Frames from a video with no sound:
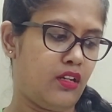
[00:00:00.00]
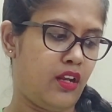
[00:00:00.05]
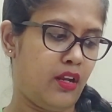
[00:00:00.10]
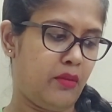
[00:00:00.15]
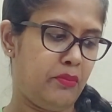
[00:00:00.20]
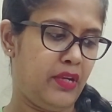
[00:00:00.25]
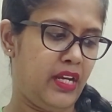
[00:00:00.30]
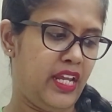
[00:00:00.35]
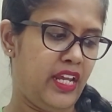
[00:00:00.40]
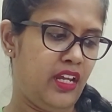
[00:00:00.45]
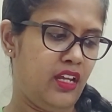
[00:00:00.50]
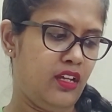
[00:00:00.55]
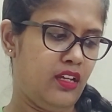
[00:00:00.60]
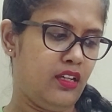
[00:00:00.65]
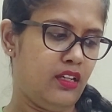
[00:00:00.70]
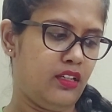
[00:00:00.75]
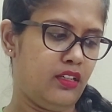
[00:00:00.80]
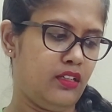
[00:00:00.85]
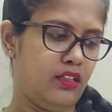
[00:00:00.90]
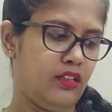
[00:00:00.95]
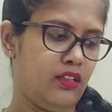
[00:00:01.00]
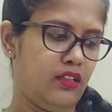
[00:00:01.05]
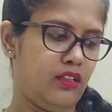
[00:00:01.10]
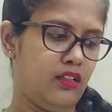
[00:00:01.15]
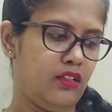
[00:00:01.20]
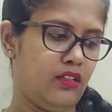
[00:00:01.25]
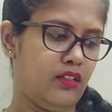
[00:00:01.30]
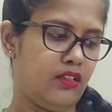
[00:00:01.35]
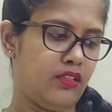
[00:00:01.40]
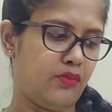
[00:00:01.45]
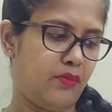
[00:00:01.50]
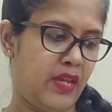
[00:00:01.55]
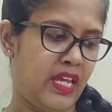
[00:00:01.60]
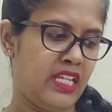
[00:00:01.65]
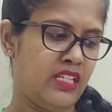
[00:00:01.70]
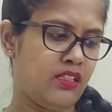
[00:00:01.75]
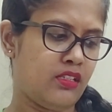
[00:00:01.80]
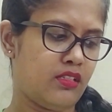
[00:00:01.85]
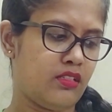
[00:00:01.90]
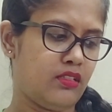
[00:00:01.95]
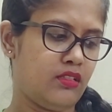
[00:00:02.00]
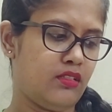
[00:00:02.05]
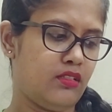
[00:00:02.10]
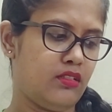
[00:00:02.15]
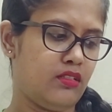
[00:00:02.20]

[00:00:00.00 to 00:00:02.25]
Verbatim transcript: Triple A space.